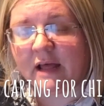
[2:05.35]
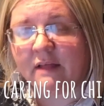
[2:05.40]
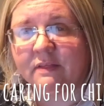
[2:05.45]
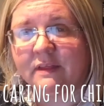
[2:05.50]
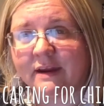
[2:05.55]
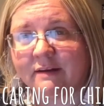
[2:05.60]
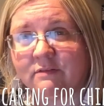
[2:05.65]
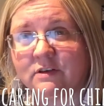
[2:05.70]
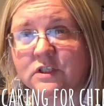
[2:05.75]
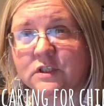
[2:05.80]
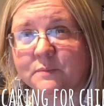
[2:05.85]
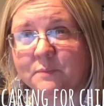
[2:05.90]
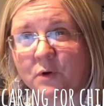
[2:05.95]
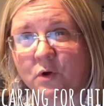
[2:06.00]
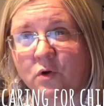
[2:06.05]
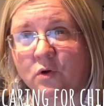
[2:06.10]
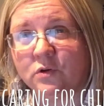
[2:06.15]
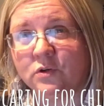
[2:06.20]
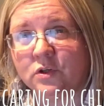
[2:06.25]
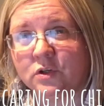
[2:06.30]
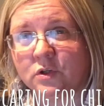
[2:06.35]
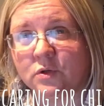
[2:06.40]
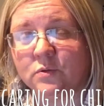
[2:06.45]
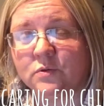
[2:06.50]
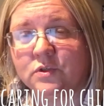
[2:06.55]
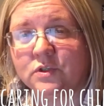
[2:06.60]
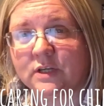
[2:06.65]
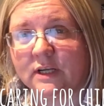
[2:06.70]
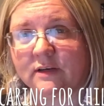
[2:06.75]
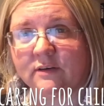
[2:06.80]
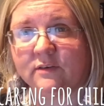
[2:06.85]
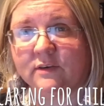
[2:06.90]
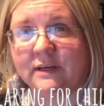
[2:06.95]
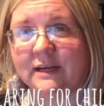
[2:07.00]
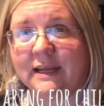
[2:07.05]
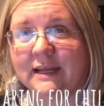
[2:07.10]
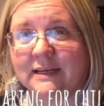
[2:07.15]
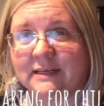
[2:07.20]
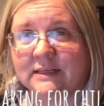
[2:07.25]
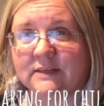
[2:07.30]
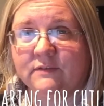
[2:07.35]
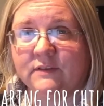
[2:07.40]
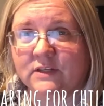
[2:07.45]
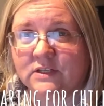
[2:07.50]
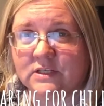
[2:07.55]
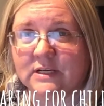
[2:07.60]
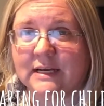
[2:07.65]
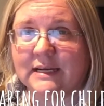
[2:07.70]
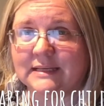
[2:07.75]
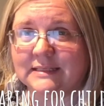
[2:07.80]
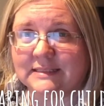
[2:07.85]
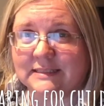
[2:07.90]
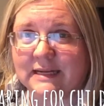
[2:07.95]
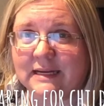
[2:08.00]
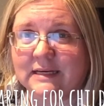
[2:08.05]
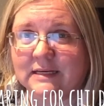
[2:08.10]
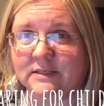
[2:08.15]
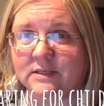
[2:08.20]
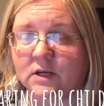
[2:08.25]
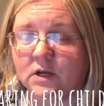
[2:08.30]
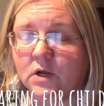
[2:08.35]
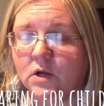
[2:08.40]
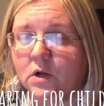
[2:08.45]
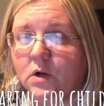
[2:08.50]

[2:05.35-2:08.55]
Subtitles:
and they respond to those children individually as needed.